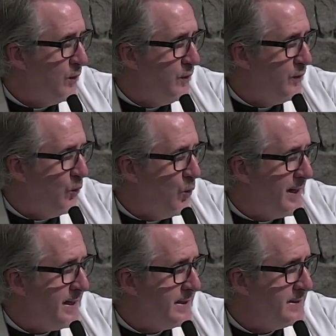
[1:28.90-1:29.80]
the
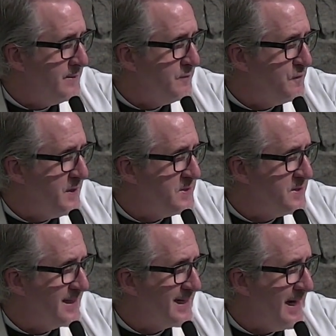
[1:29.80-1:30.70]
wedding feast
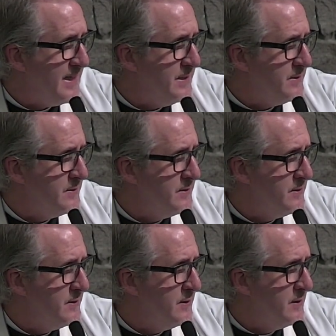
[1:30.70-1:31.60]
at Cana
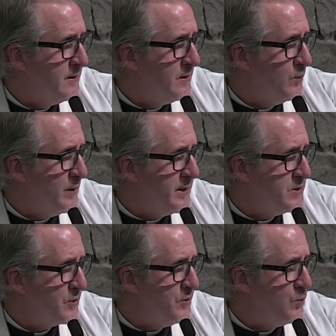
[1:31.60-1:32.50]
when he
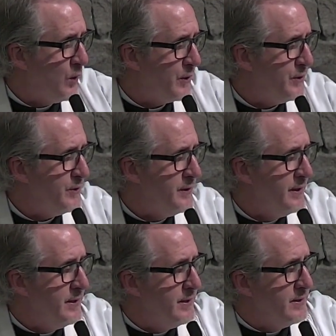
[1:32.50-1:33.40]
turned water
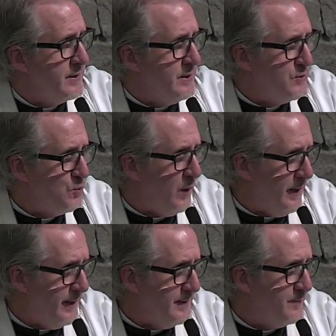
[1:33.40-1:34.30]
into
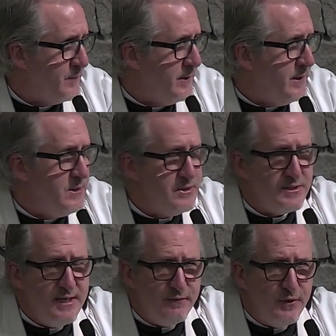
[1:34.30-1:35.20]
wine. You
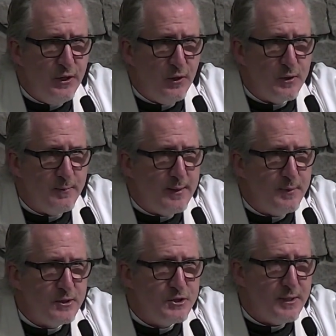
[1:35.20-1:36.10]
just never know. You might
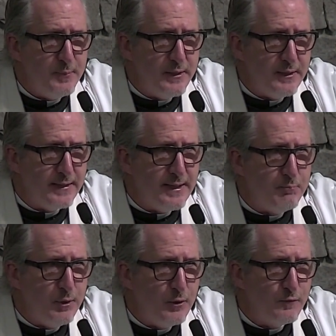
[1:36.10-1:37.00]
be on jeopardy like
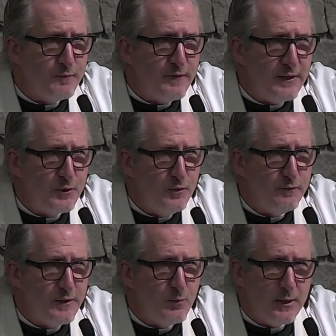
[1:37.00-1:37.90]
that bloke from
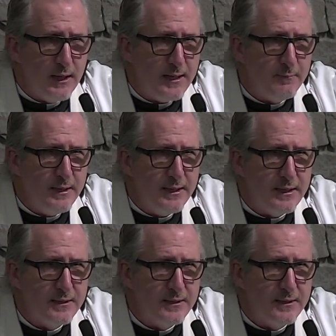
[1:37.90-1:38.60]
Vancouver. He won a lot of money.